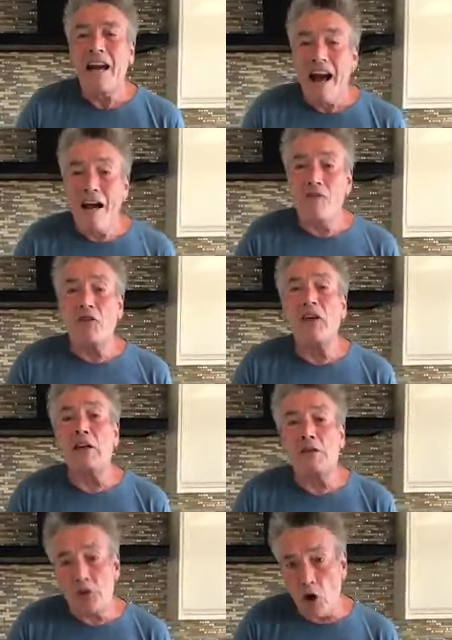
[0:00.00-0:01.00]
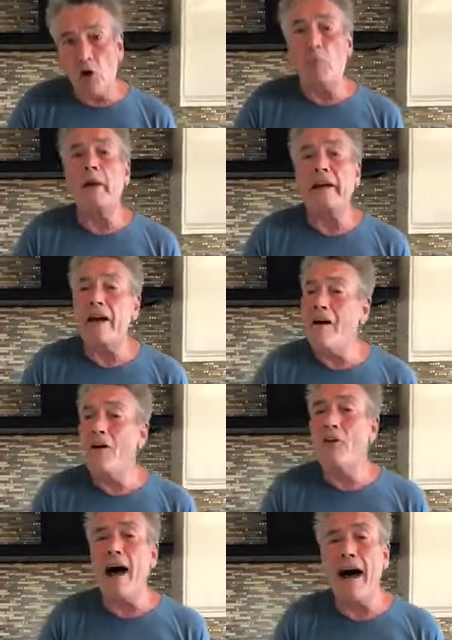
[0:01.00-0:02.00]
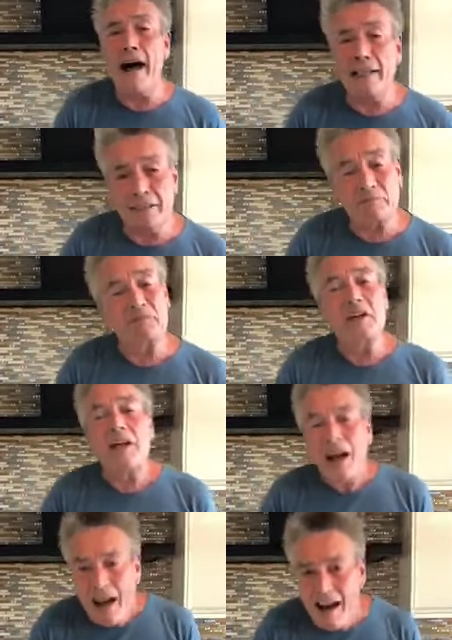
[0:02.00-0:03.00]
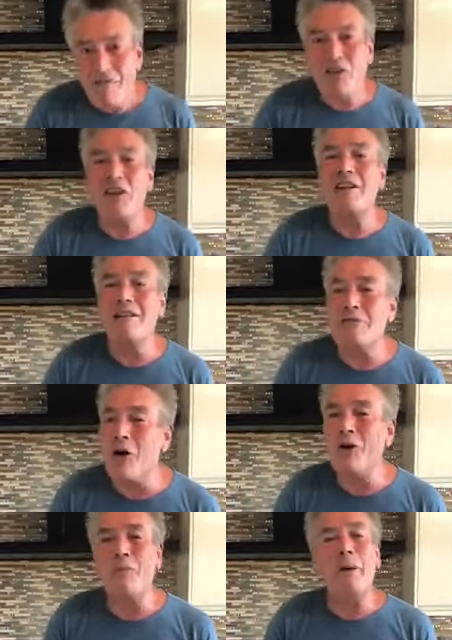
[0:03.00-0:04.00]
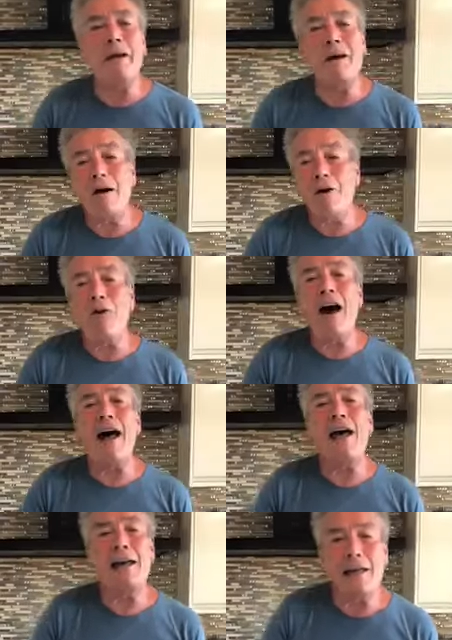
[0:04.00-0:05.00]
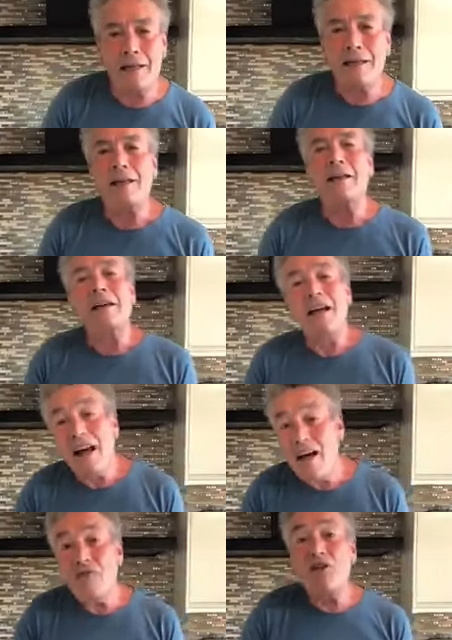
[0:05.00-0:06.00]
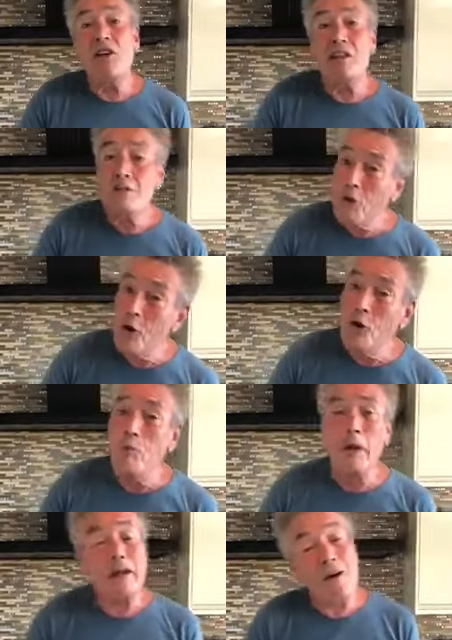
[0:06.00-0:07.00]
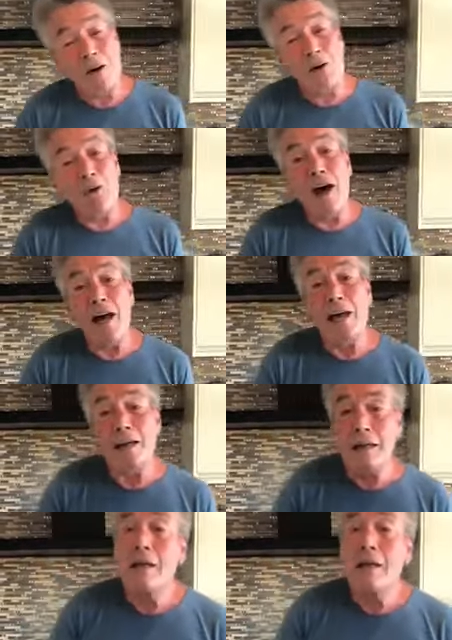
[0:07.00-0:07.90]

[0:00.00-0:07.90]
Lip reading: Everything's gonna be alright. Everything's gonna be alright. Everything's gonna be alright.